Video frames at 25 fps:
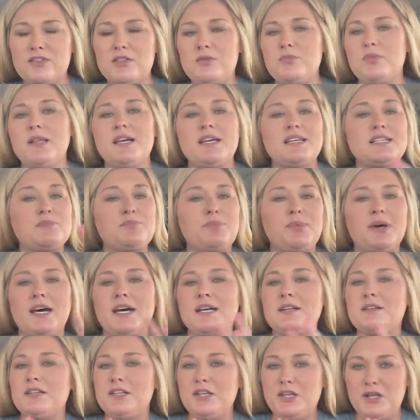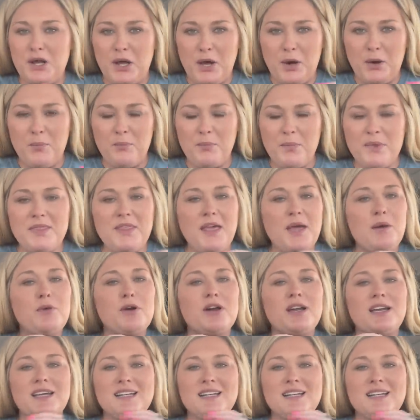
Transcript: the place, but you know, they weren't